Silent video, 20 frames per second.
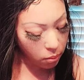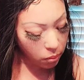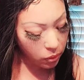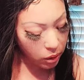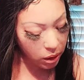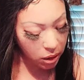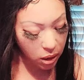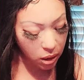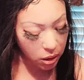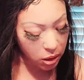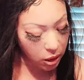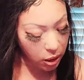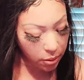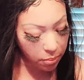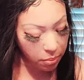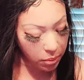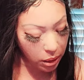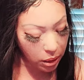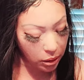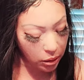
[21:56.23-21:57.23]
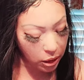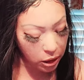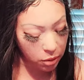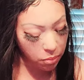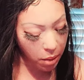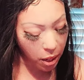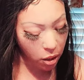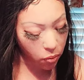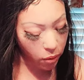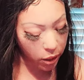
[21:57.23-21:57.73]
this contentment, this
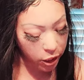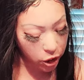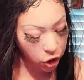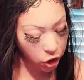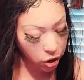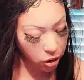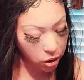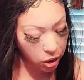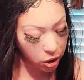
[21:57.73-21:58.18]
moderation,